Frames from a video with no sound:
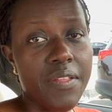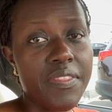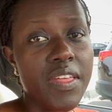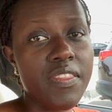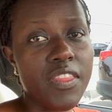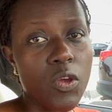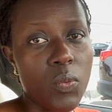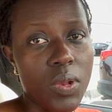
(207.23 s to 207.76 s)

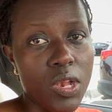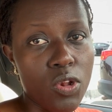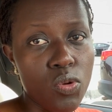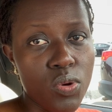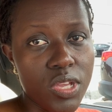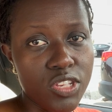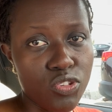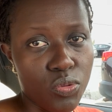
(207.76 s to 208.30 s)
then they will
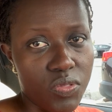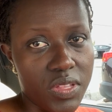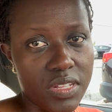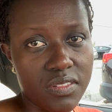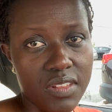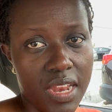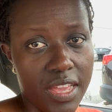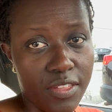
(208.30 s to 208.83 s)
look into
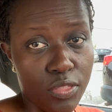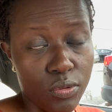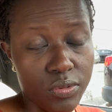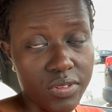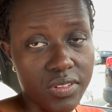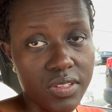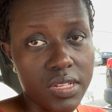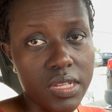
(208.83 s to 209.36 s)
things like
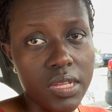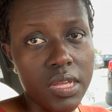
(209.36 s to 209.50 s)
those.